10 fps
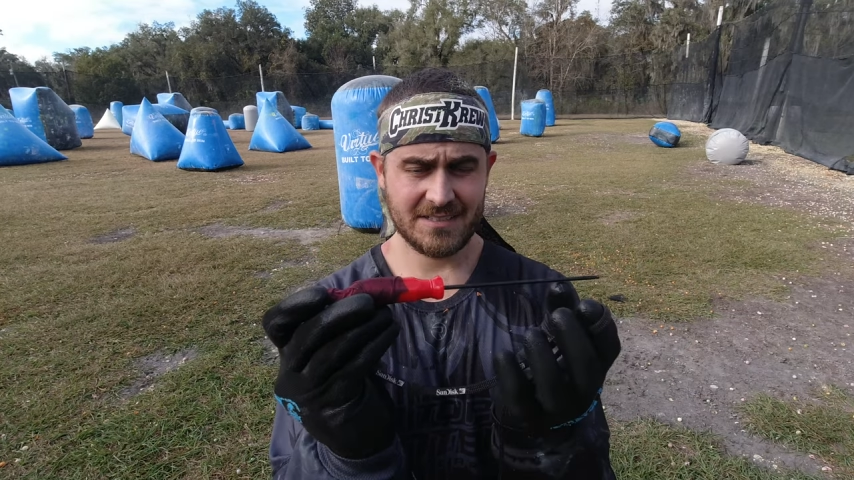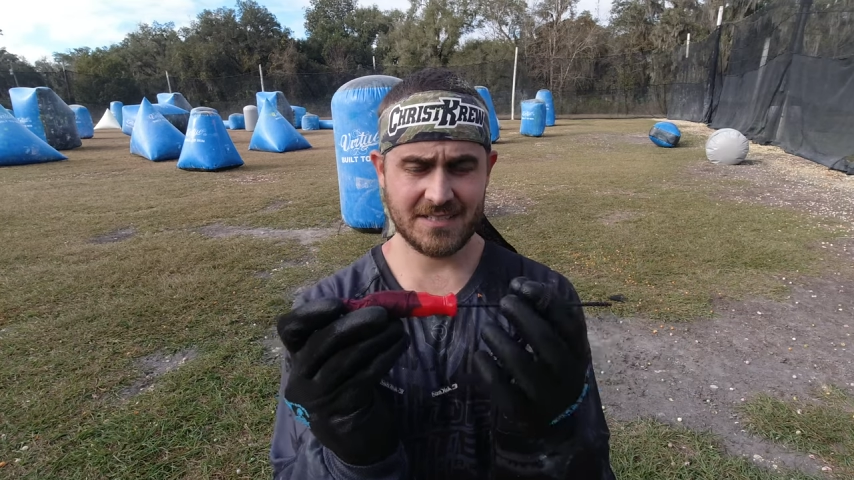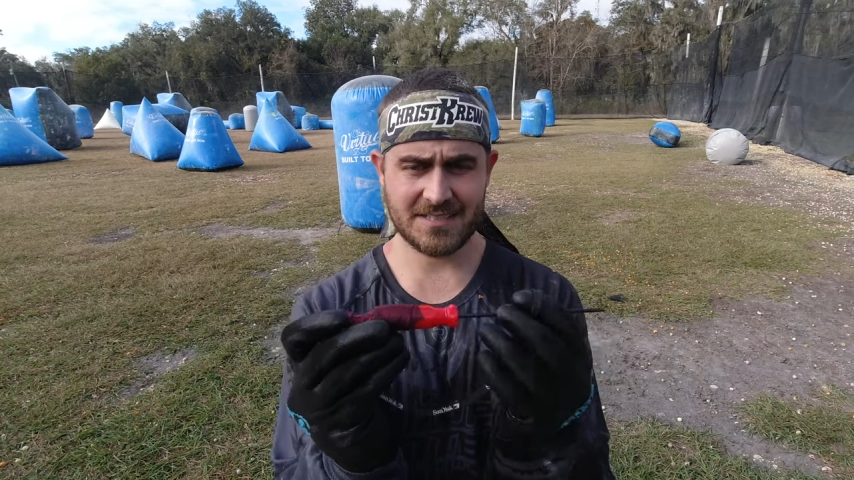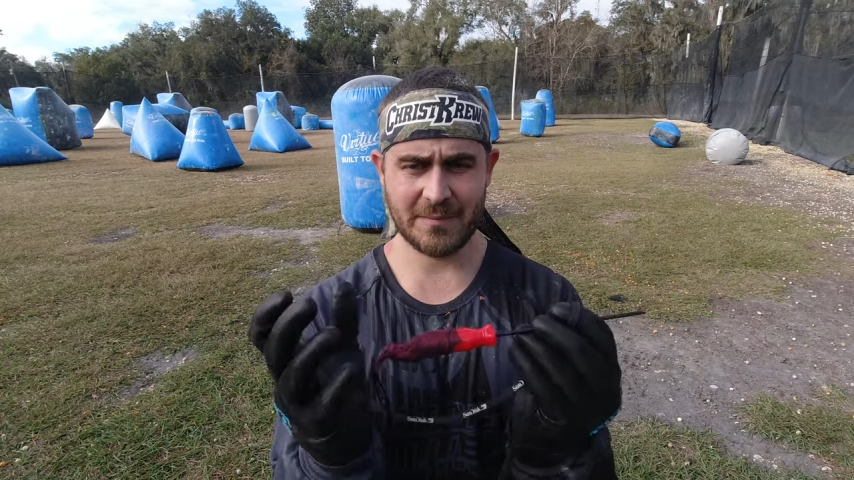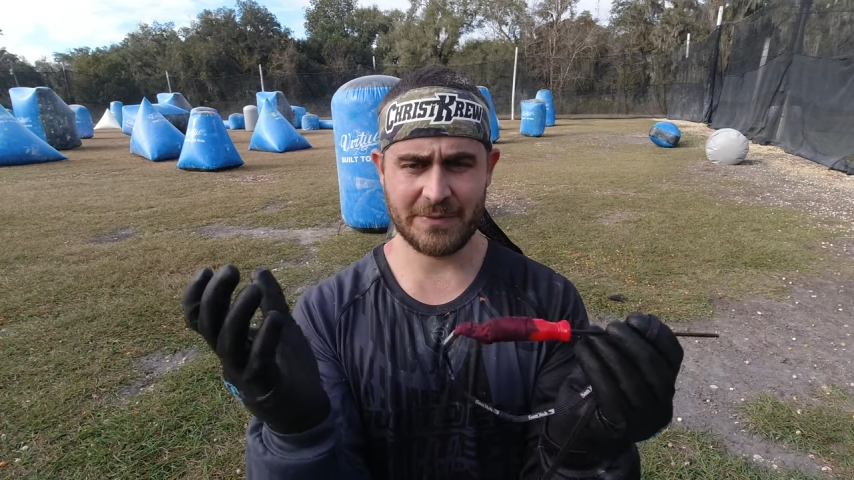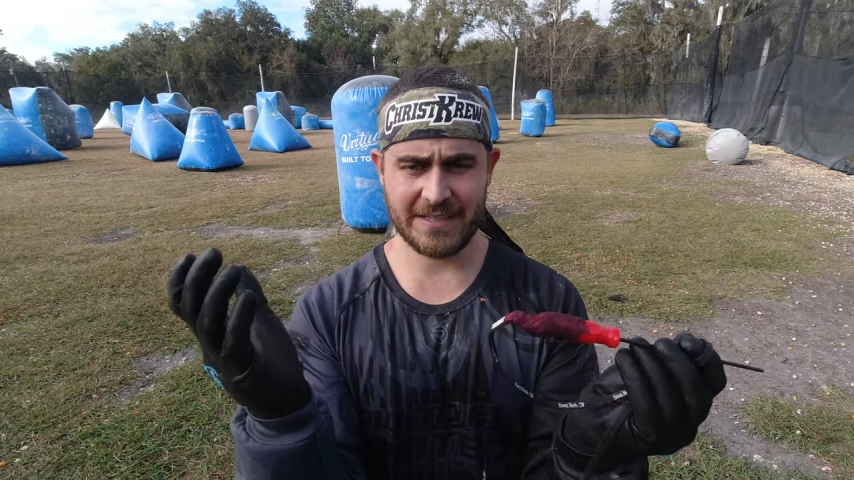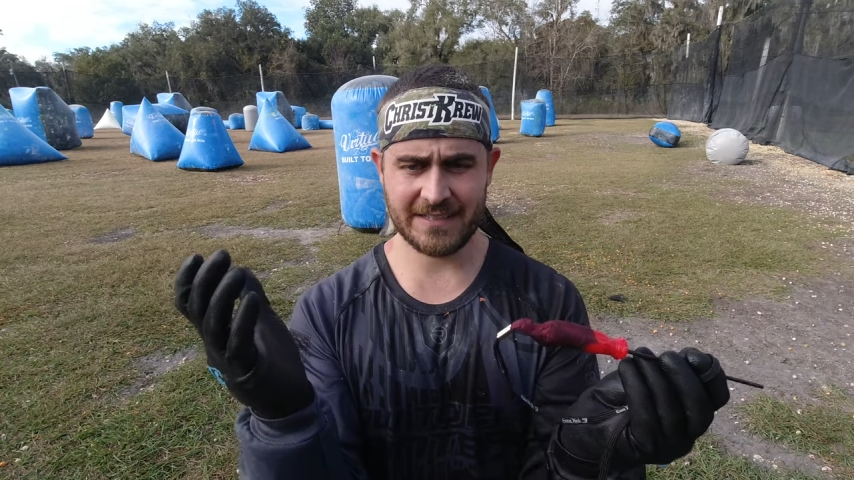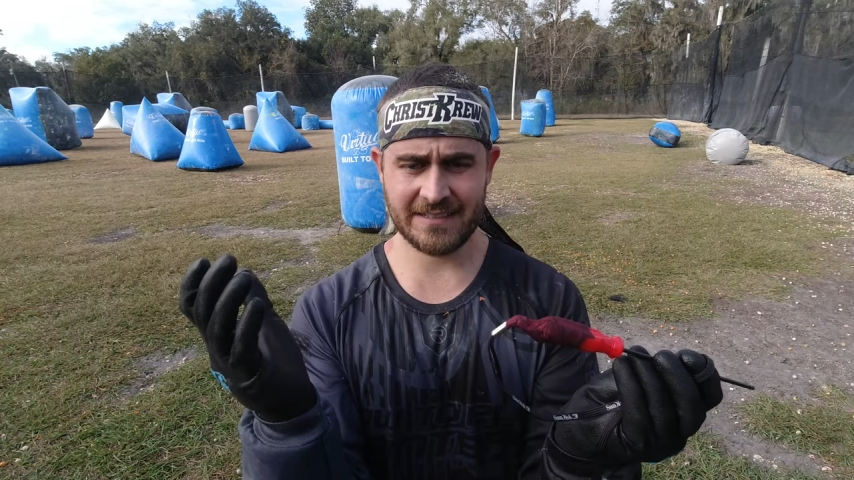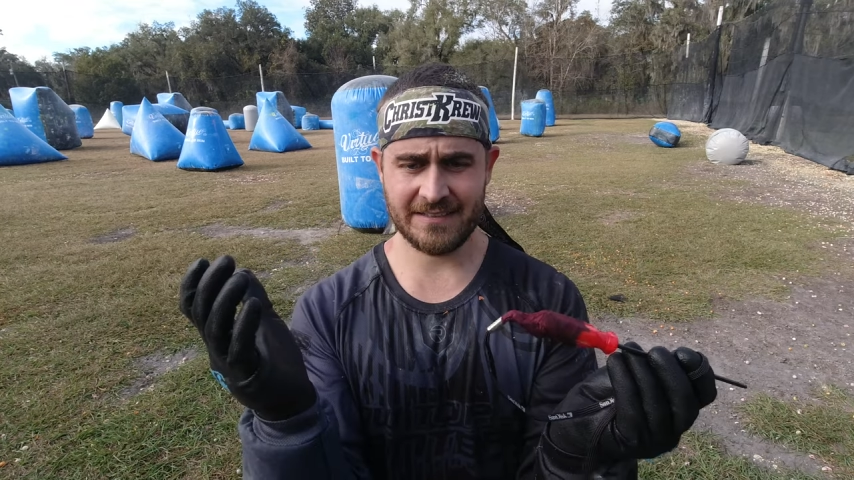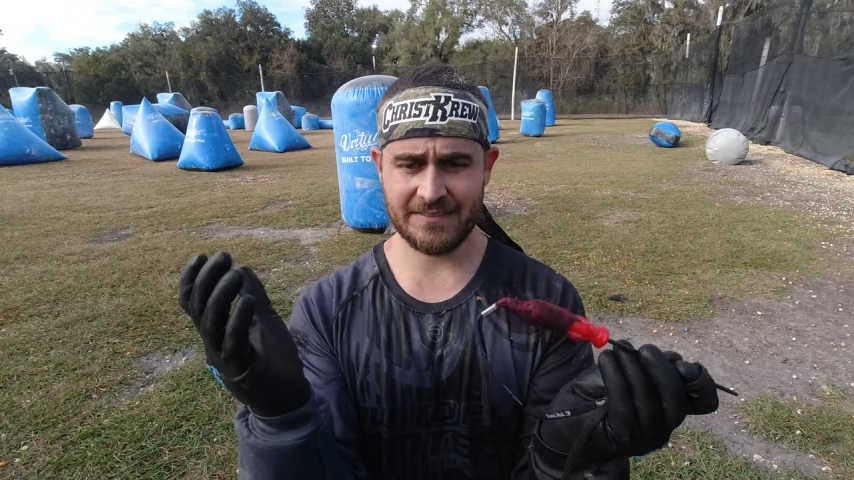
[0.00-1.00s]
to
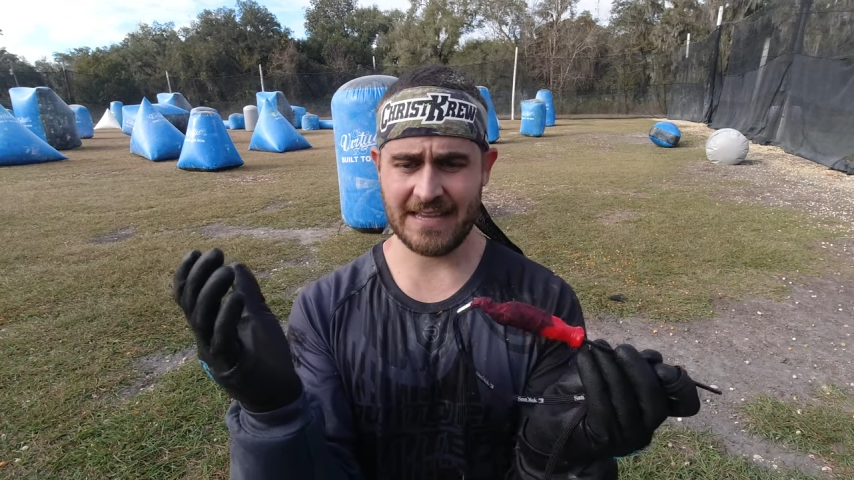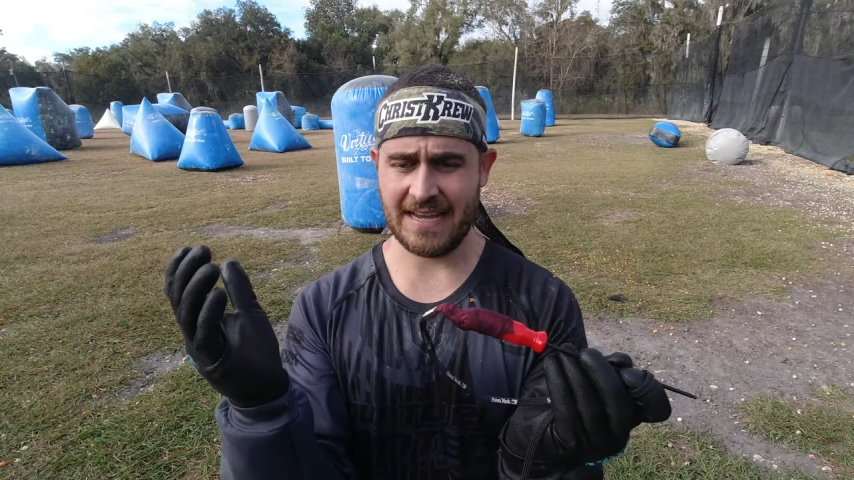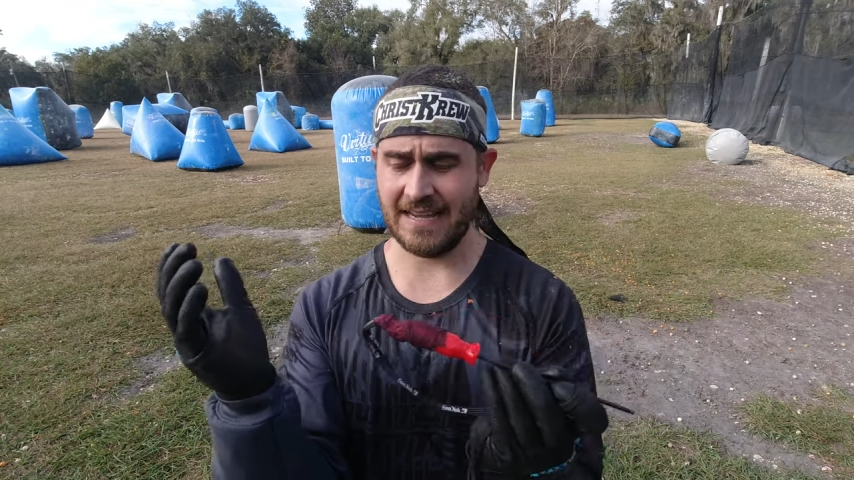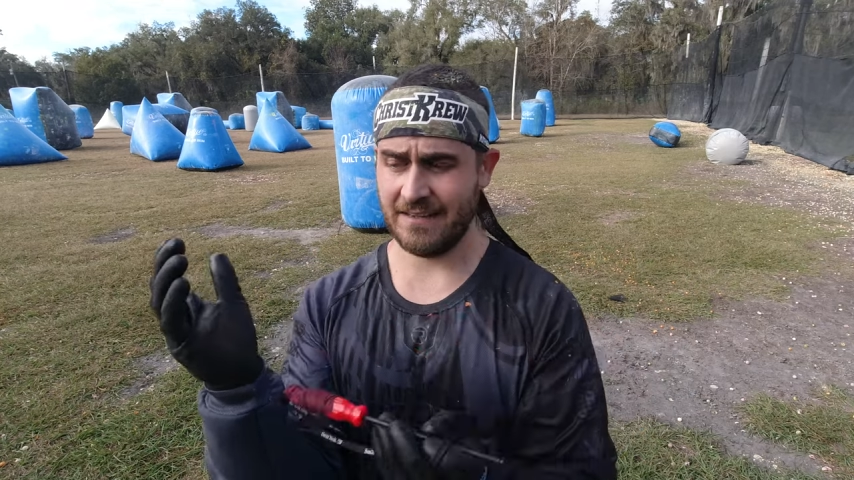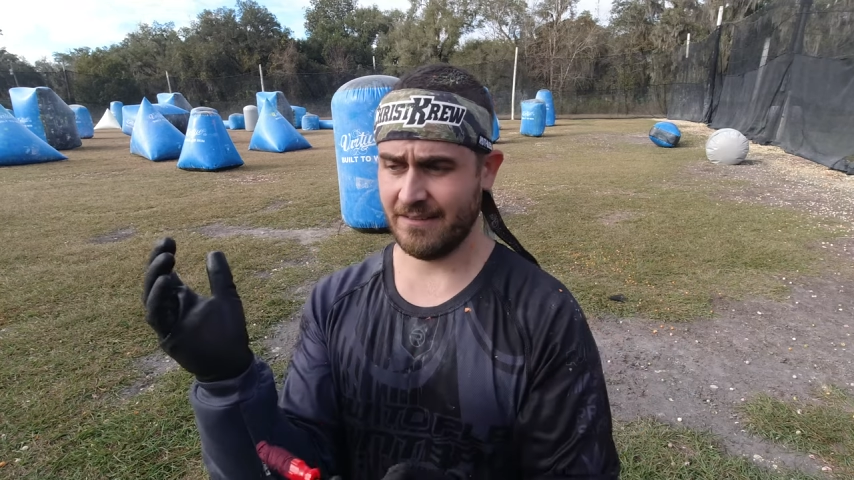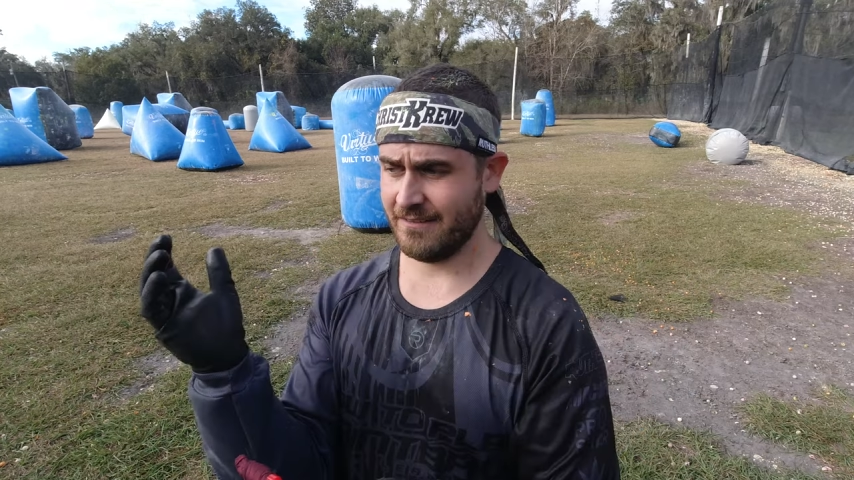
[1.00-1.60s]
something that